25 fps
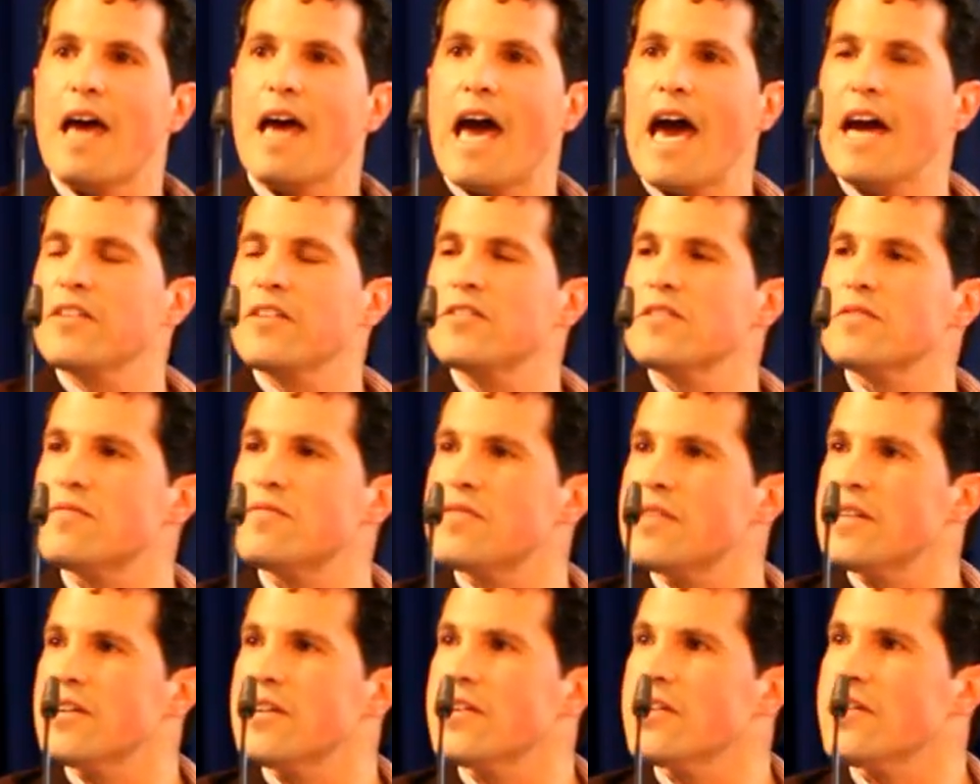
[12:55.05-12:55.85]

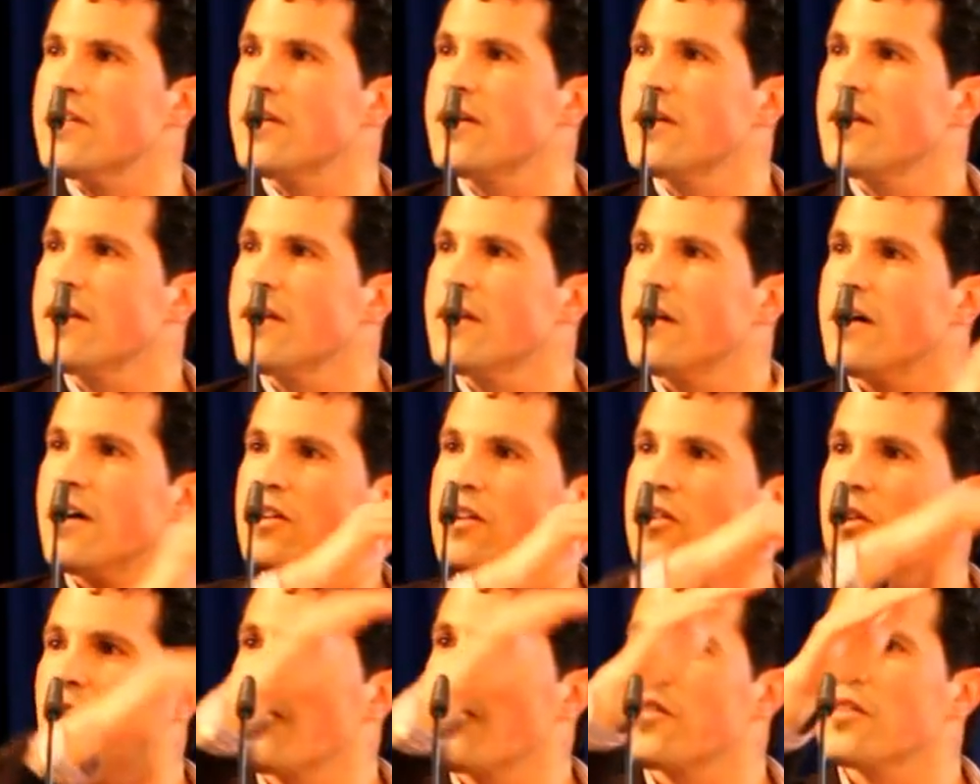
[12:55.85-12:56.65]
active here
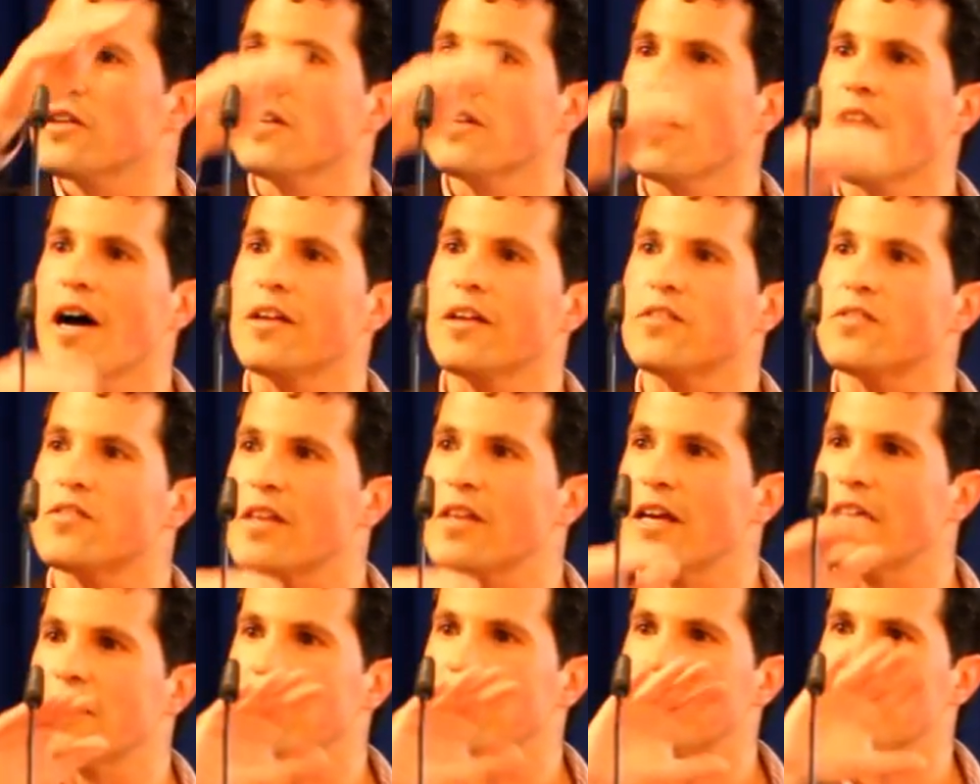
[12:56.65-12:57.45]
along the
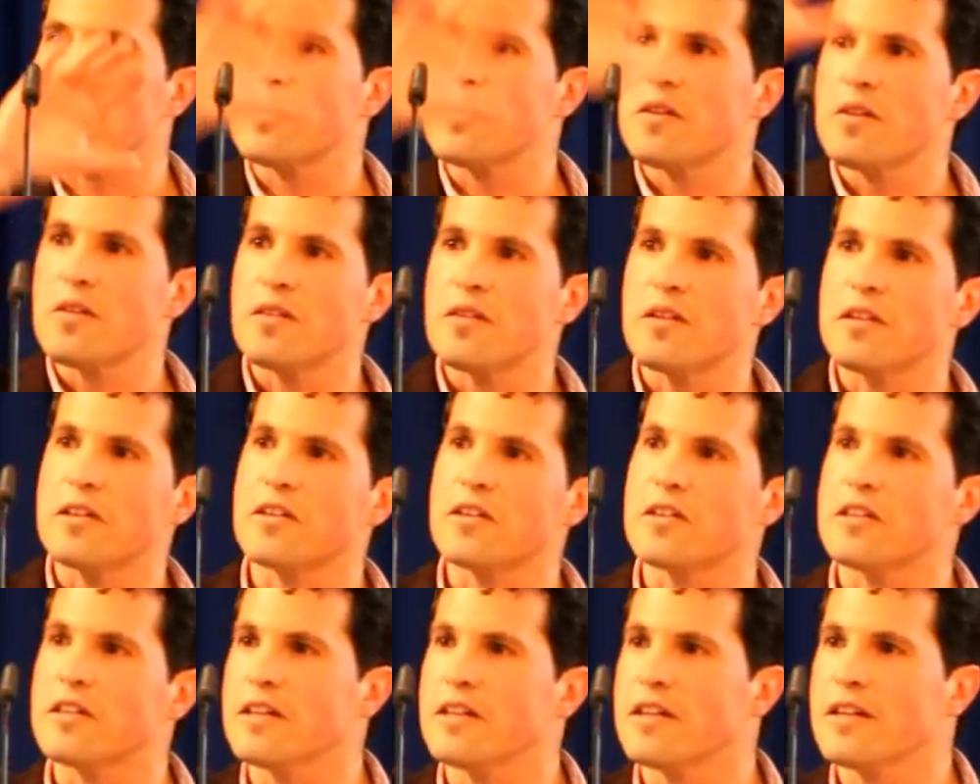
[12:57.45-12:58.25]
lines that the
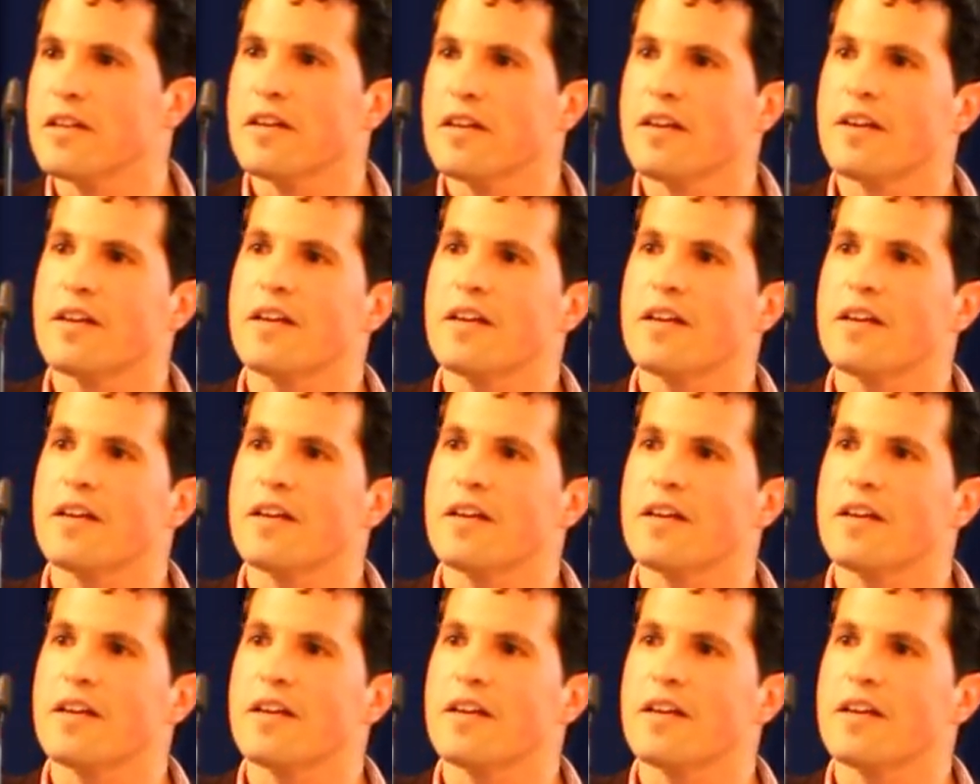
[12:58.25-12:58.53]
little